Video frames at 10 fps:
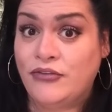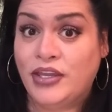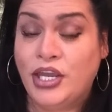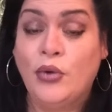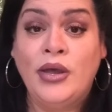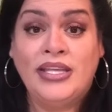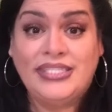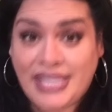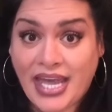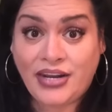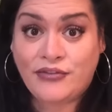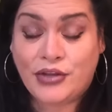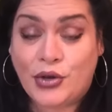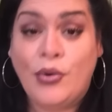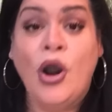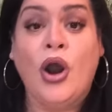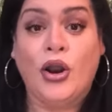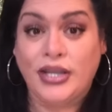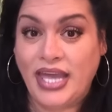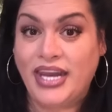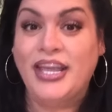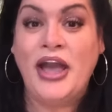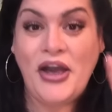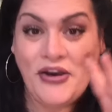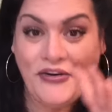video, 10 of you are getting